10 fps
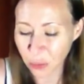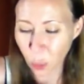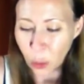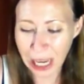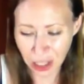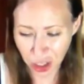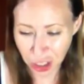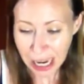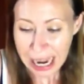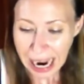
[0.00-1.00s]
wish,
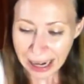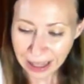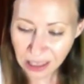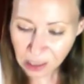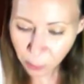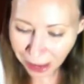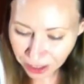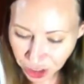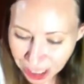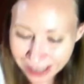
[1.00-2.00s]
an
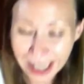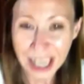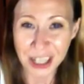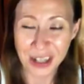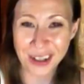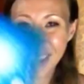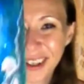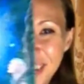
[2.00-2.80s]
expansion. You